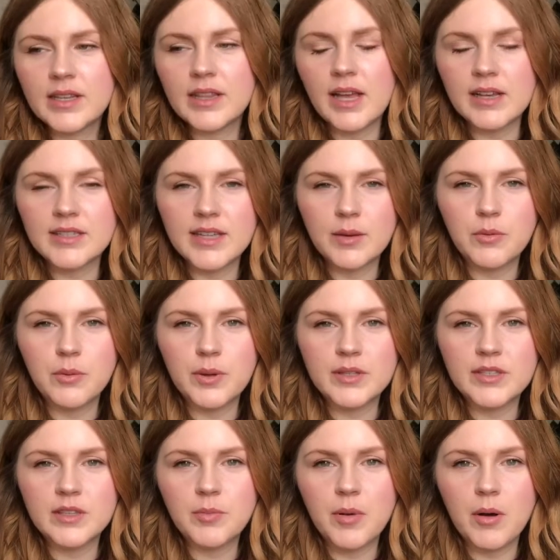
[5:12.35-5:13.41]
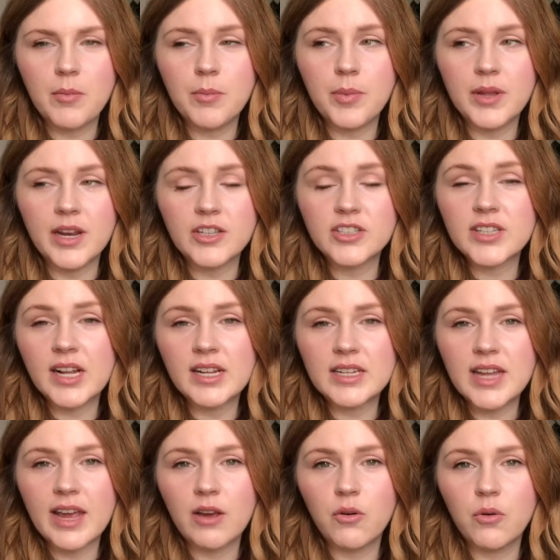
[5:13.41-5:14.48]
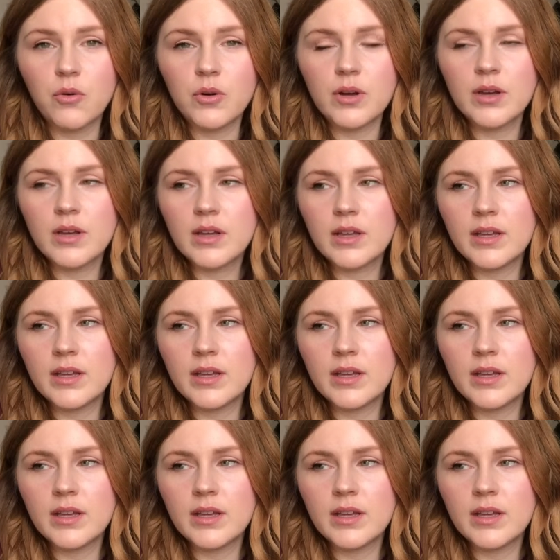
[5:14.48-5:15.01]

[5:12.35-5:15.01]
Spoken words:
Last night we went to the pub and I just had a Diet Coke.